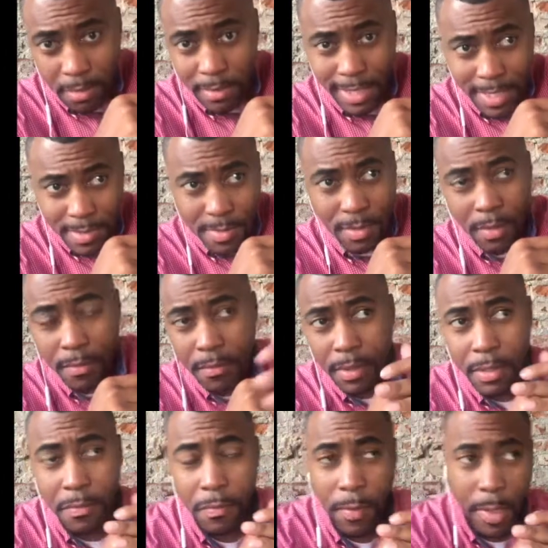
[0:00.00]
that's up
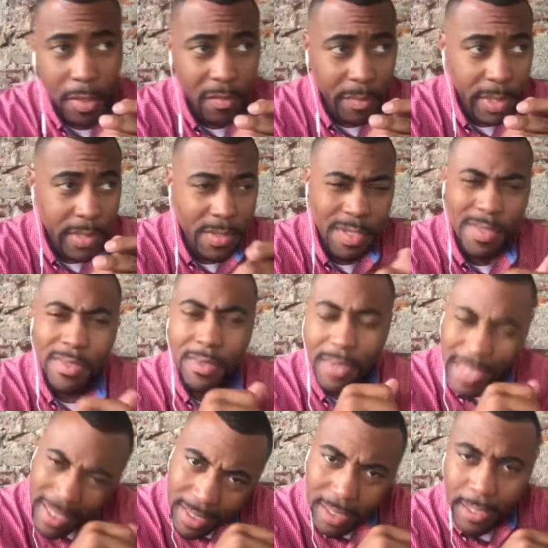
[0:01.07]
in front of me, just
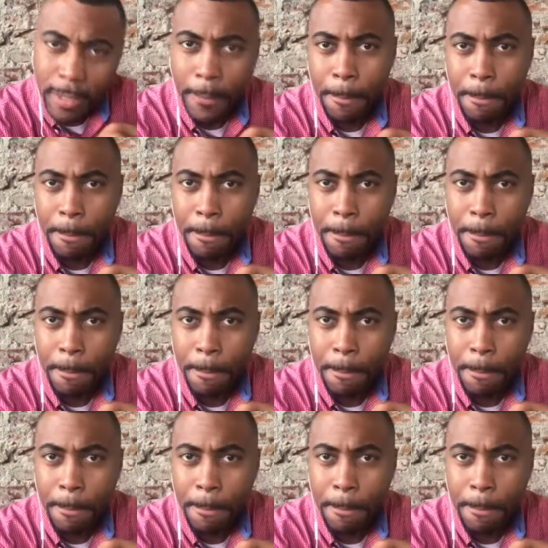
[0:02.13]
thinking.